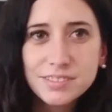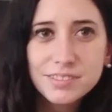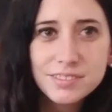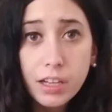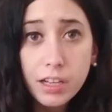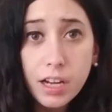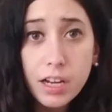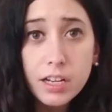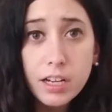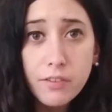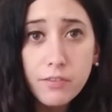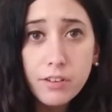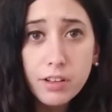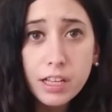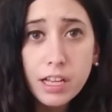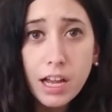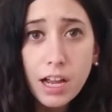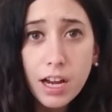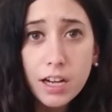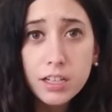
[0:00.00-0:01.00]
The guy definitely
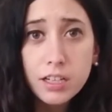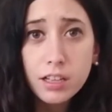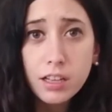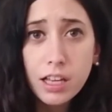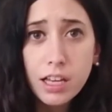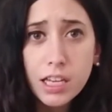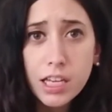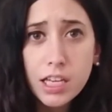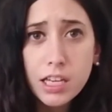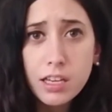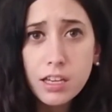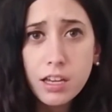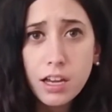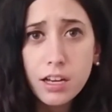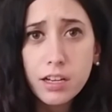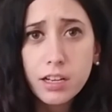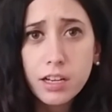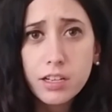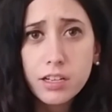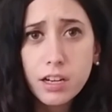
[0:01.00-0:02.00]
acted like he
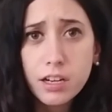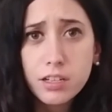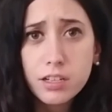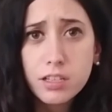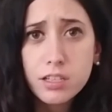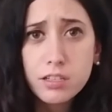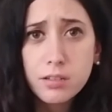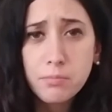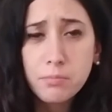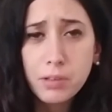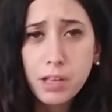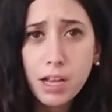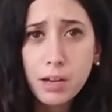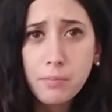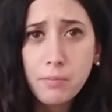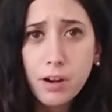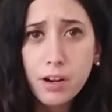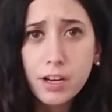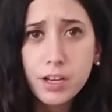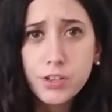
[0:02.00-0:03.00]
had conducted some black
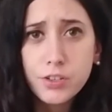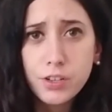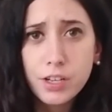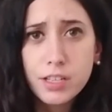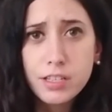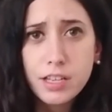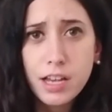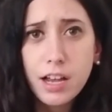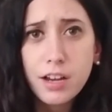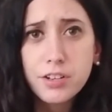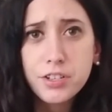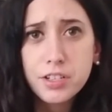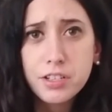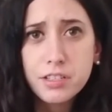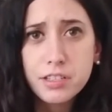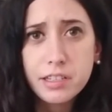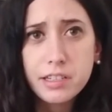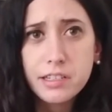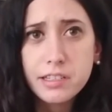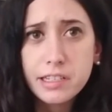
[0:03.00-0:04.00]
market
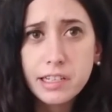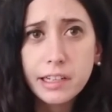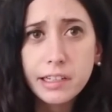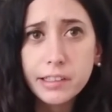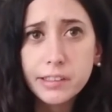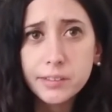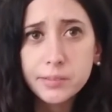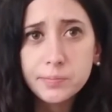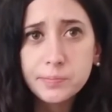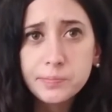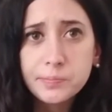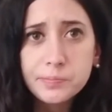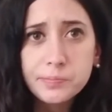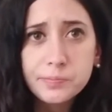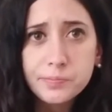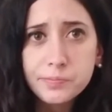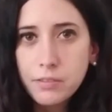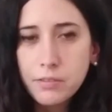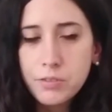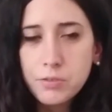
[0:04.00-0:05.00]
transactions in his day.
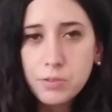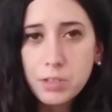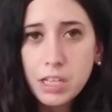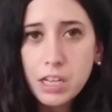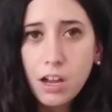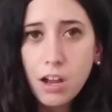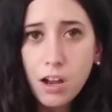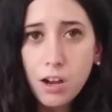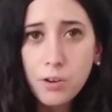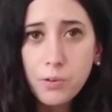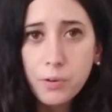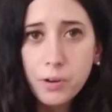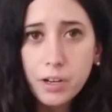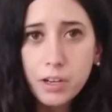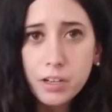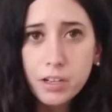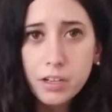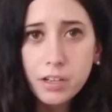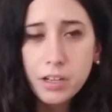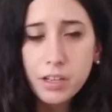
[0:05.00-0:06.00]
It was really
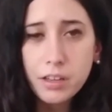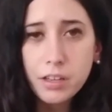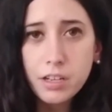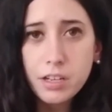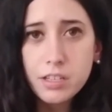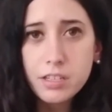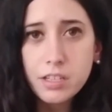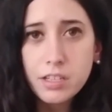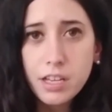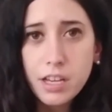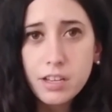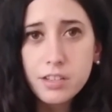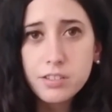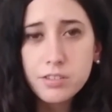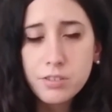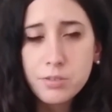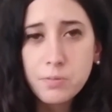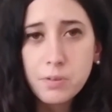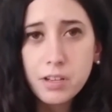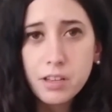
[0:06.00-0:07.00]
awkward, and then he said, yes,
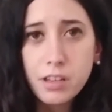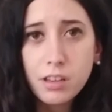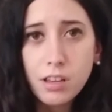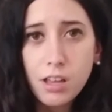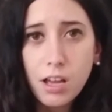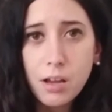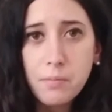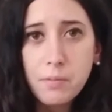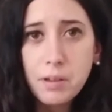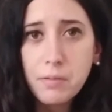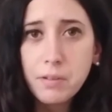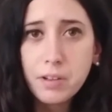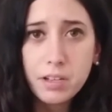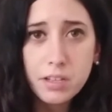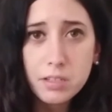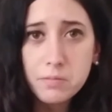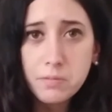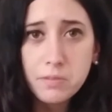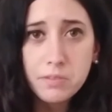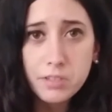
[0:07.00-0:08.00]
there's one in the lobby, and my
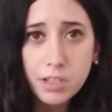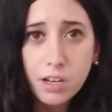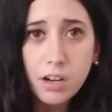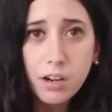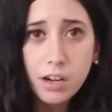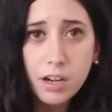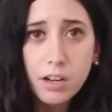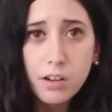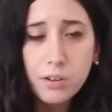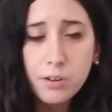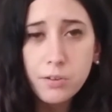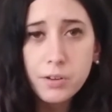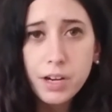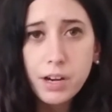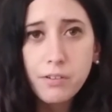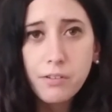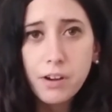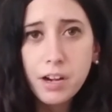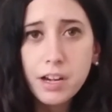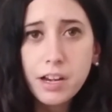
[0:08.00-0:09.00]
husband was like, all right, I'll go
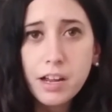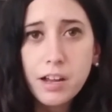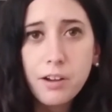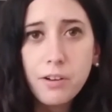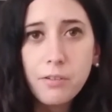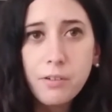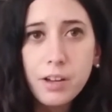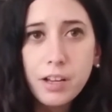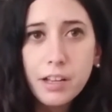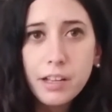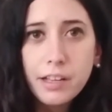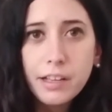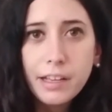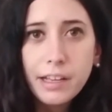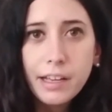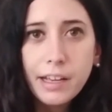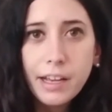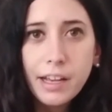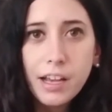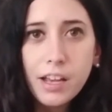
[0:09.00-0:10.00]
down right now.
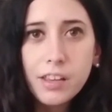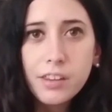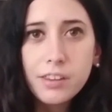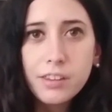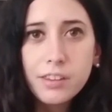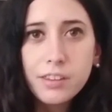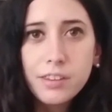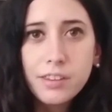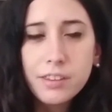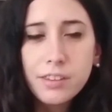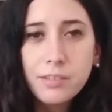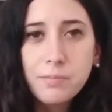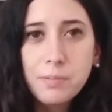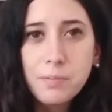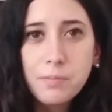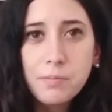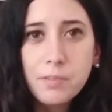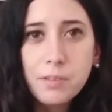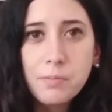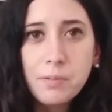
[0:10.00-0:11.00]
And the
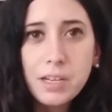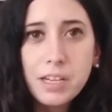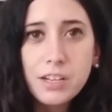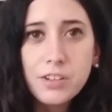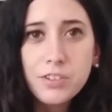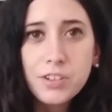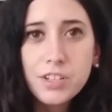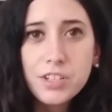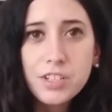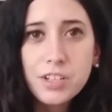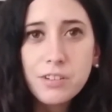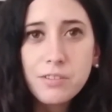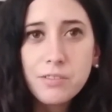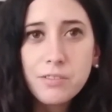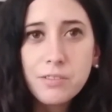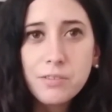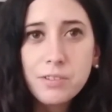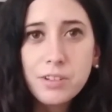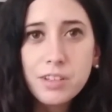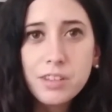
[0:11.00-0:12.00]
pediatrician
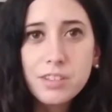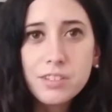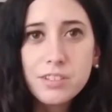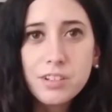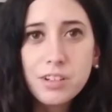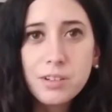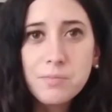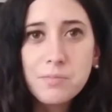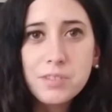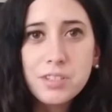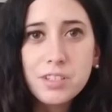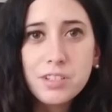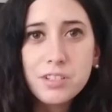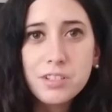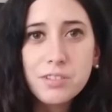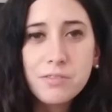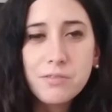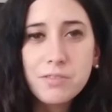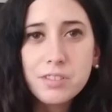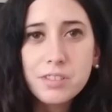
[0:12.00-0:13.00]
who did the
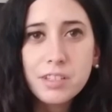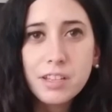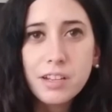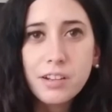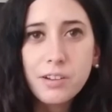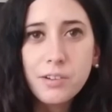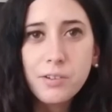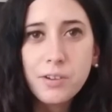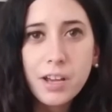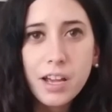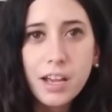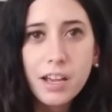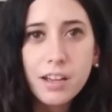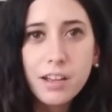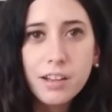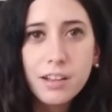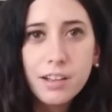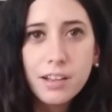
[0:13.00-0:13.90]
circumcision was like, okay,